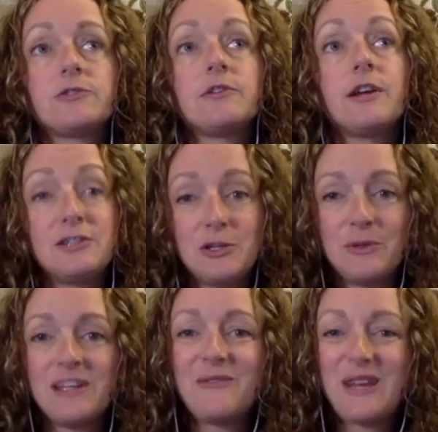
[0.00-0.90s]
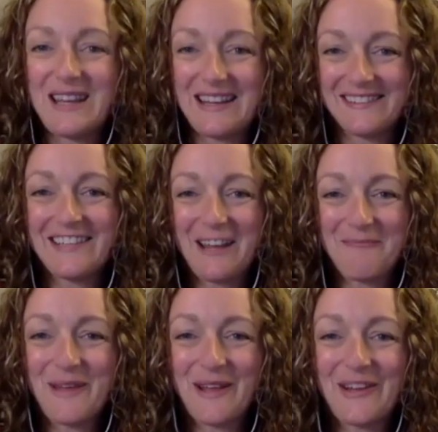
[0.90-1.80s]
intuitive eating type
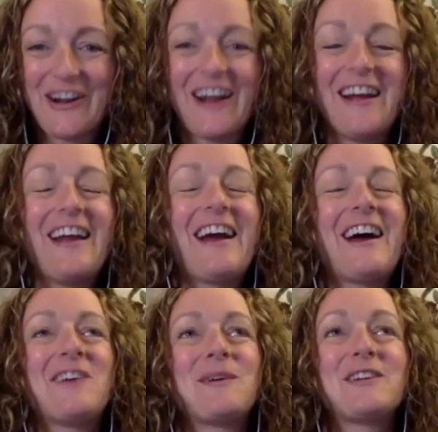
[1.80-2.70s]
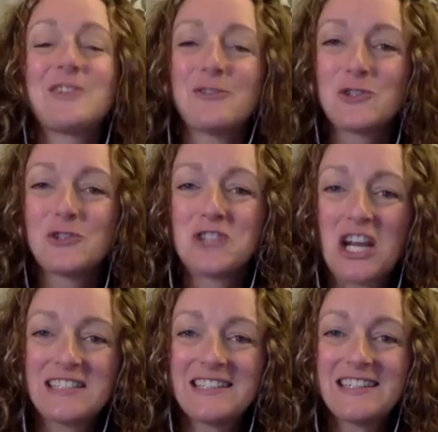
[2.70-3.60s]
pillar, a social
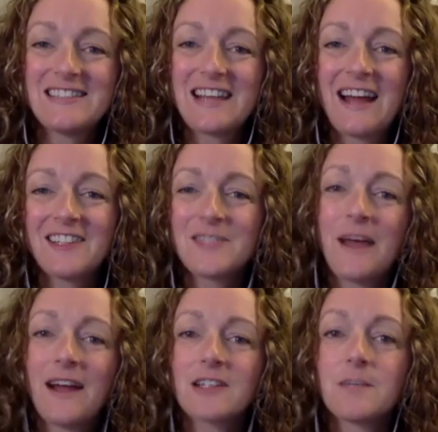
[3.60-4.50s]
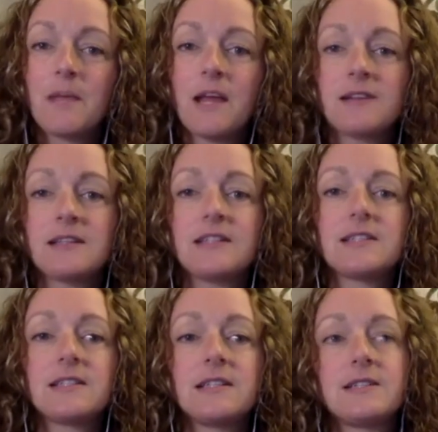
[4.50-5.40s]
justice aspect, because
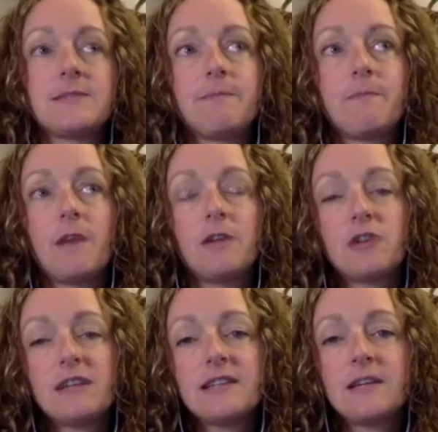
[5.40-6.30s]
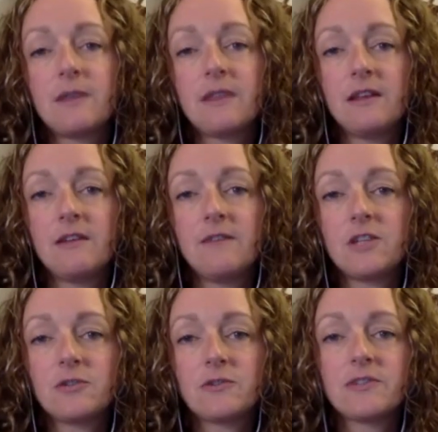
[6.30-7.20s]
it's addressing with
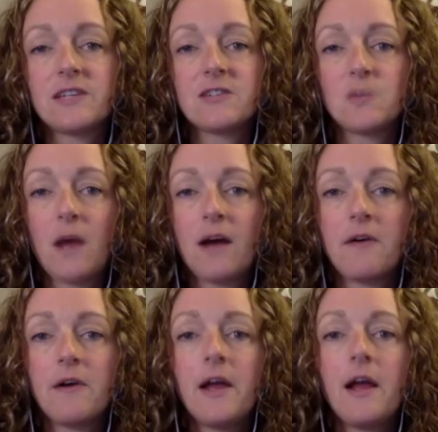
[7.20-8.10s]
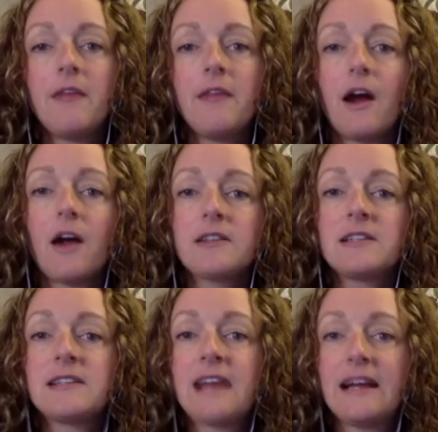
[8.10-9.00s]
individuals as well that our
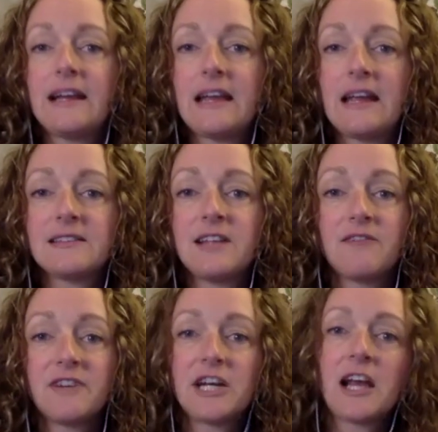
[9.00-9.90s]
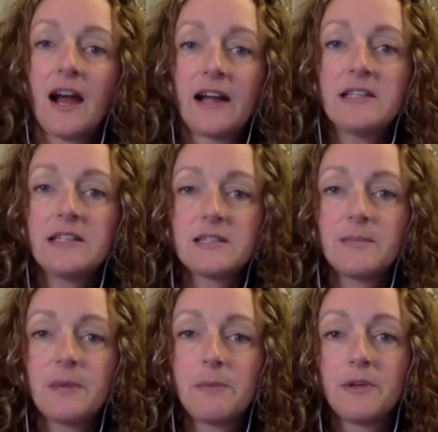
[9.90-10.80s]
society is not very kind to
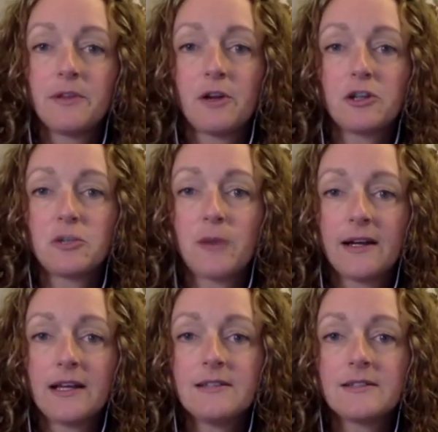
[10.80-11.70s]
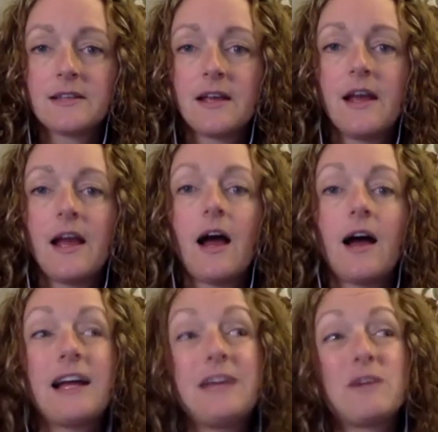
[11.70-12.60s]
people in larger bodies.
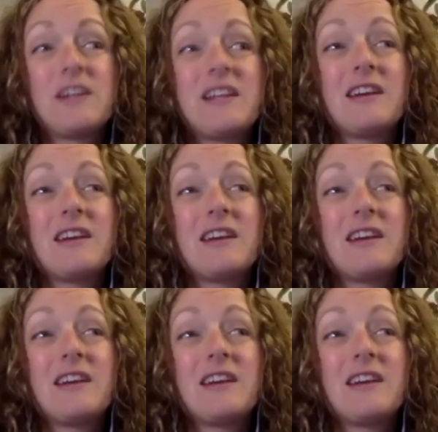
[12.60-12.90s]
And really,